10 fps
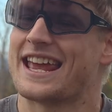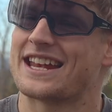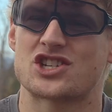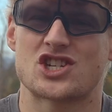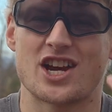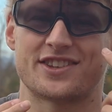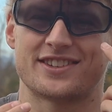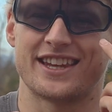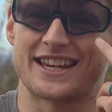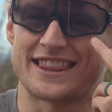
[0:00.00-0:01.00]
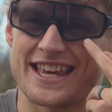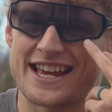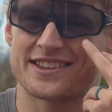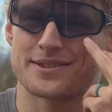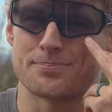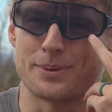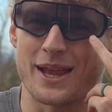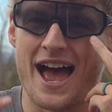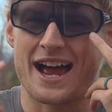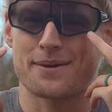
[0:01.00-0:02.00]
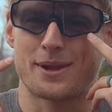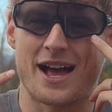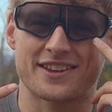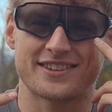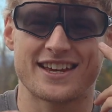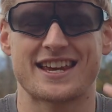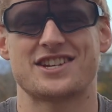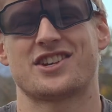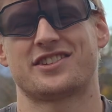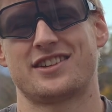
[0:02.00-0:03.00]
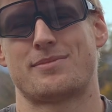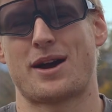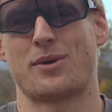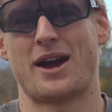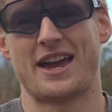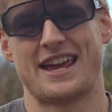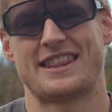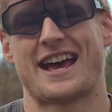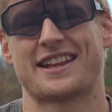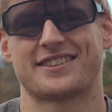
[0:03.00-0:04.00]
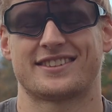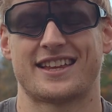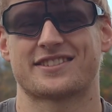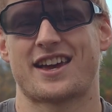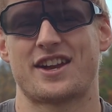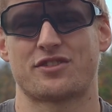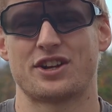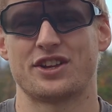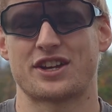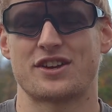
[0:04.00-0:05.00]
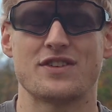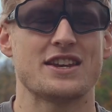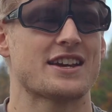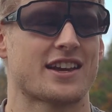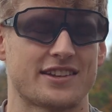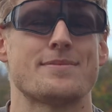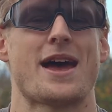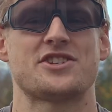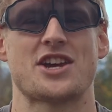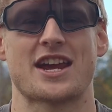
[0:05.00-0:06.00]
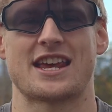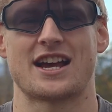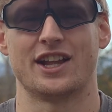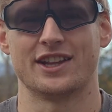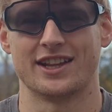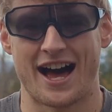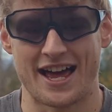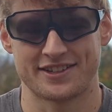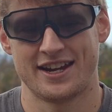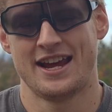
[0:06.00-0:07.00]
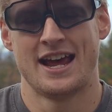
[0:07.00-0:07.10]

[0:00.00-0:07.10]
It's just like this black plastic is just in my way, and that's kind of real inconvenient because I'm head checking a lot.